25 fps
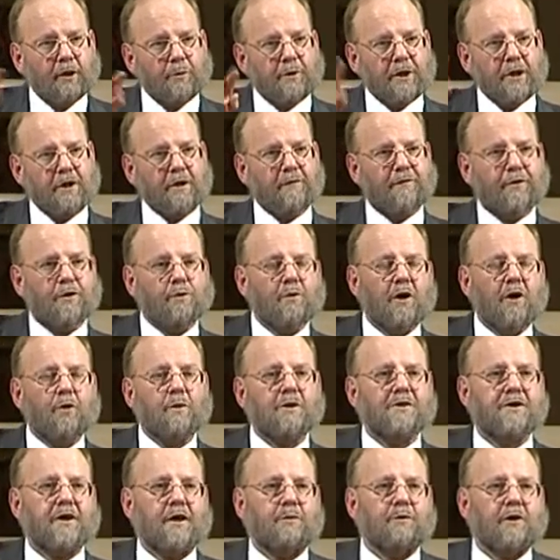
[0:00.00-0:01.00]
But in a few
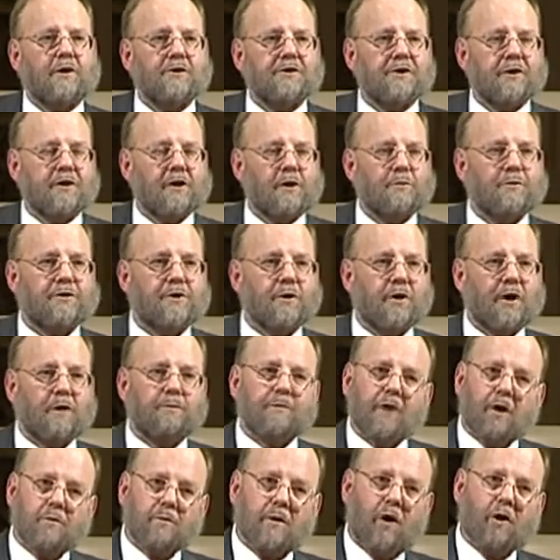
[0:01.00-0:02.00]
moments, I'm going to come to
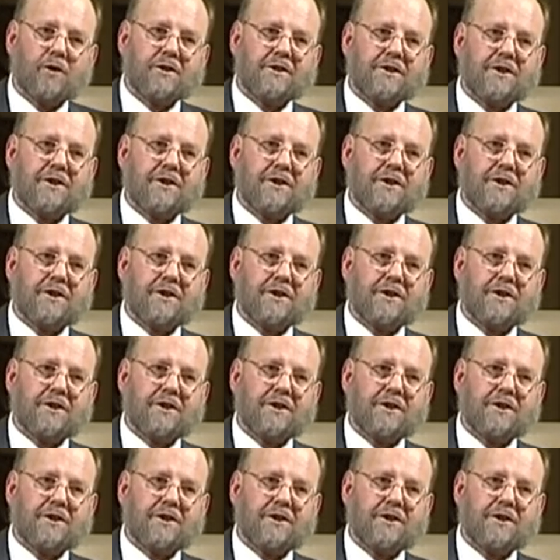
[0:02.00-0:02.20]
a more